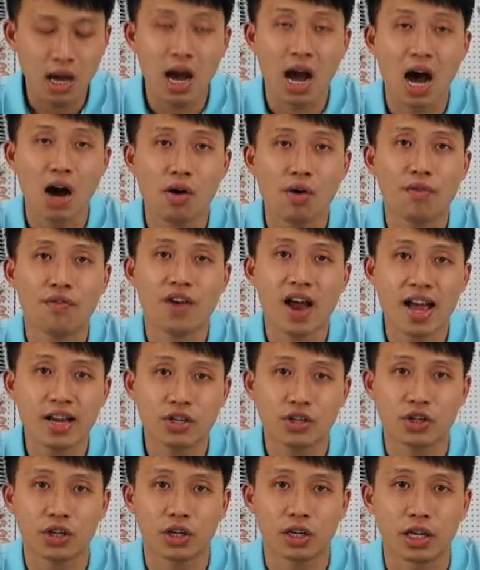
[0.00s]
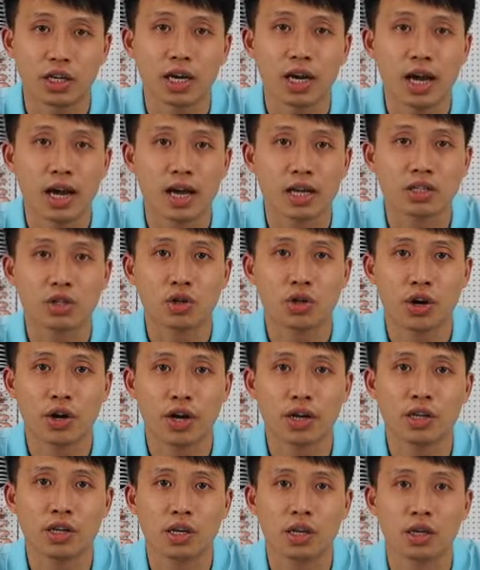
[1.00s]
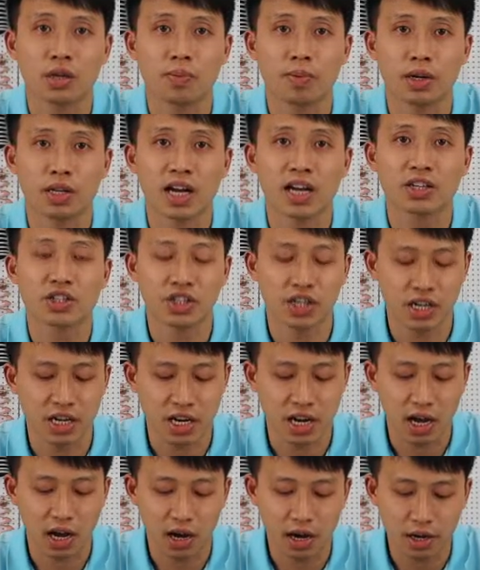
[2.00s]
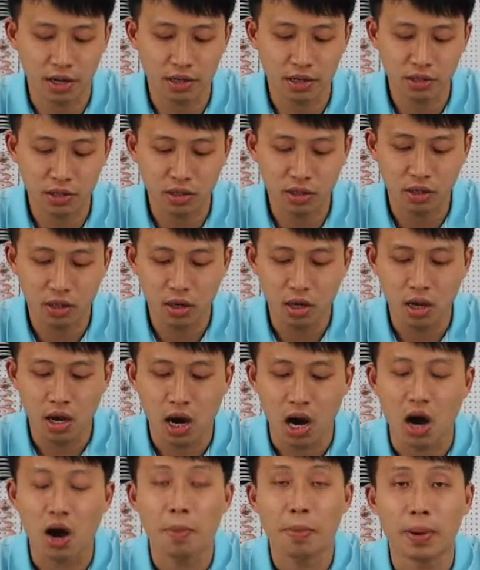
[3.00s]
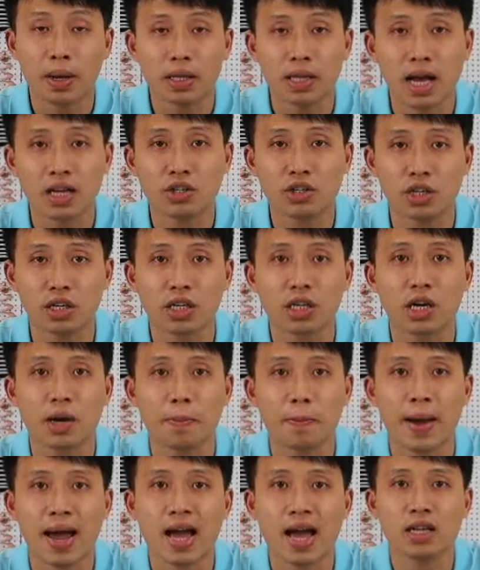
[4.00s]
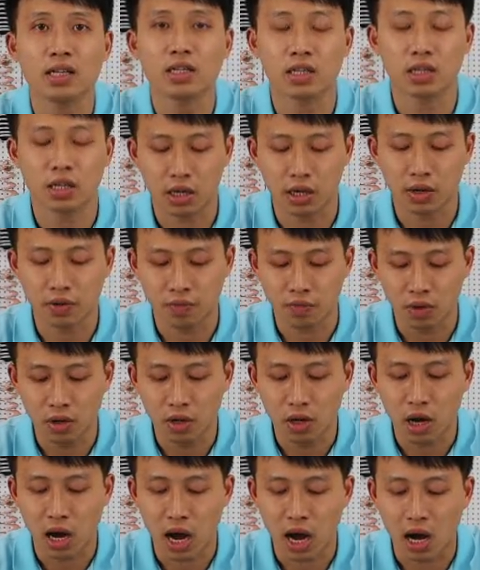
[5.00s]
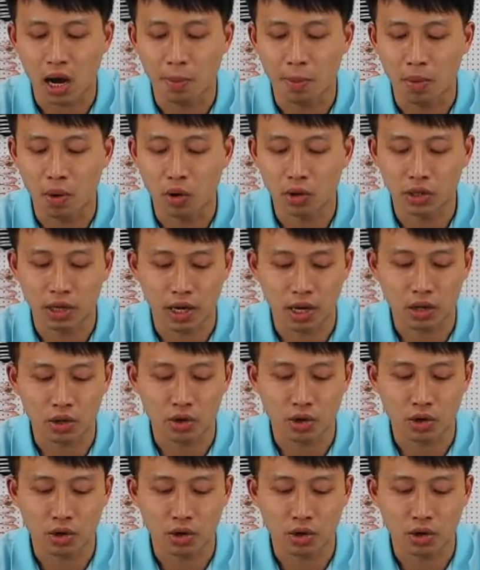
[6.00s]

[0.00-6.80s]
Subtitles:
Our factory has 20 production lines. Our production capacity are more than